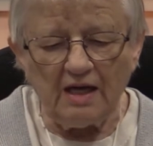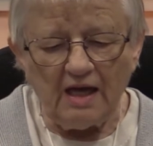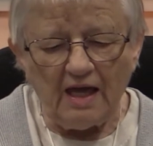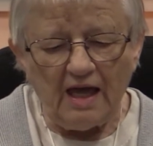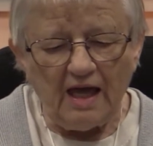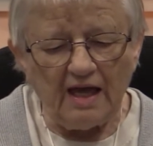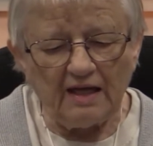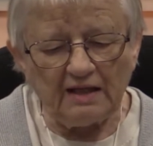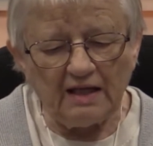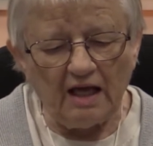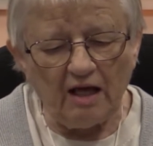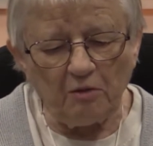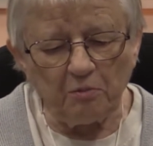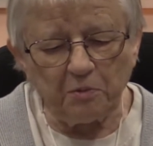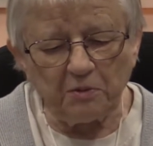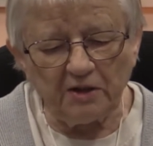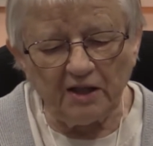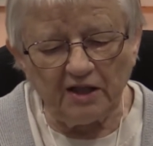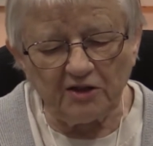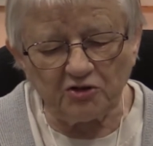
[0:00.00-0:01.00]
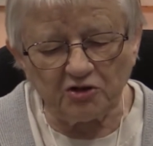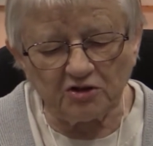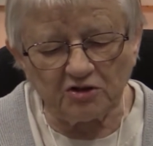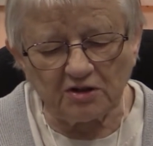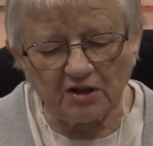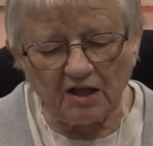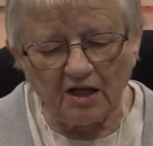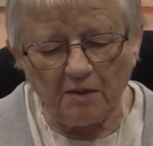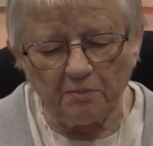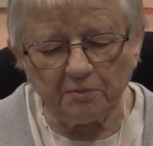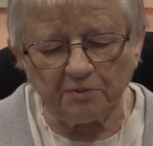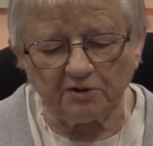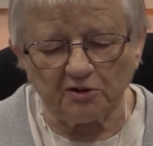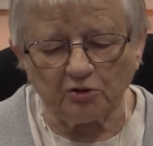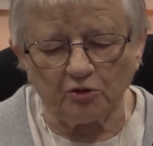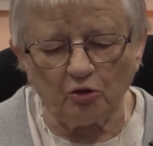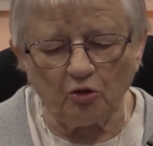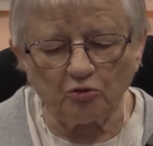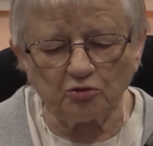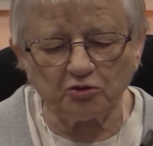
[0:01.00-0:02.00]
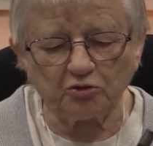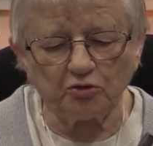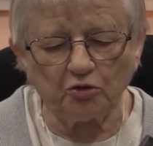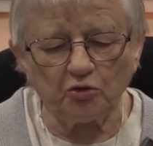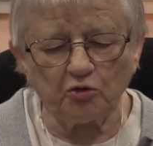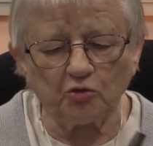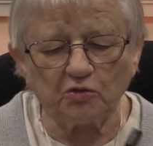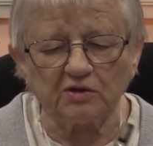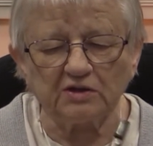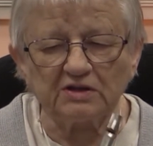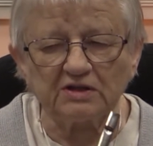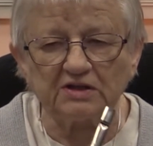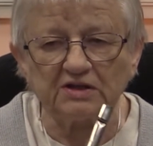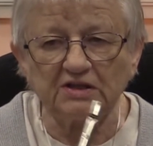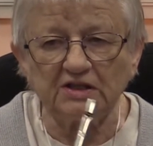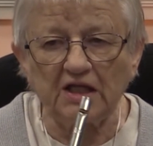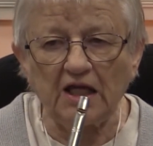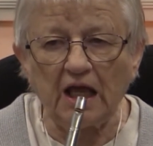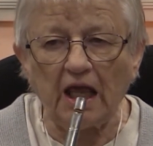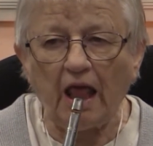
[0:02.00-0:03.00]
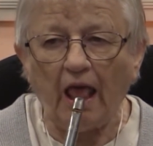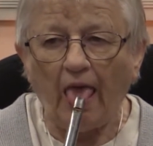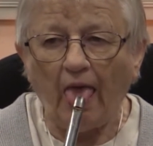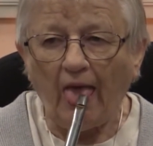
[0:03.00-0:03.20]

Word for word: And I'll play just a couple of notes so you can see.